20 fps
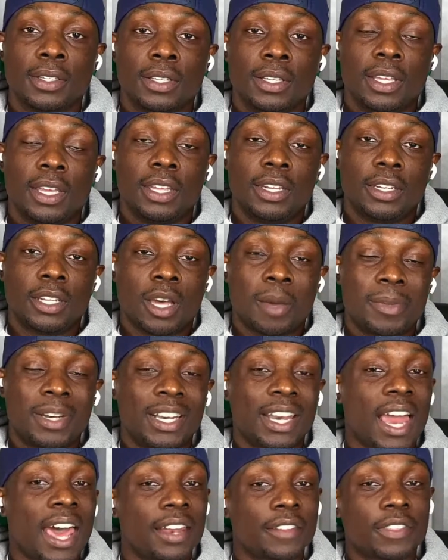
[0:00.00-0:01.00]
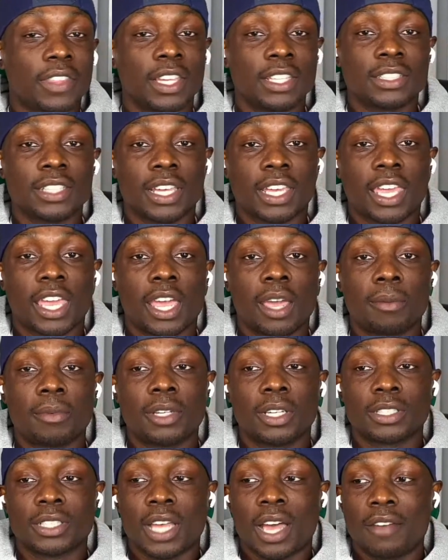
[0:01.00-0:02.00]
And a lot of things that Cam
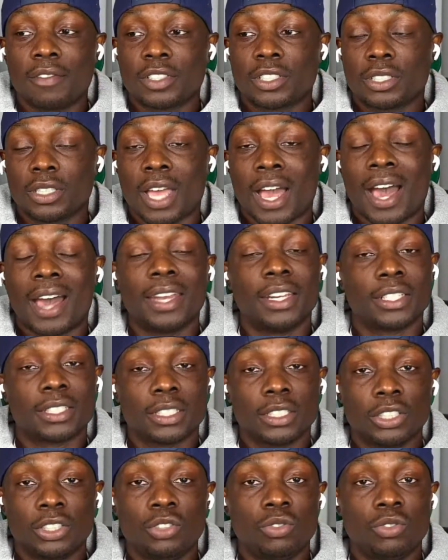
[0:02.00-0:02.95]
does, honestly,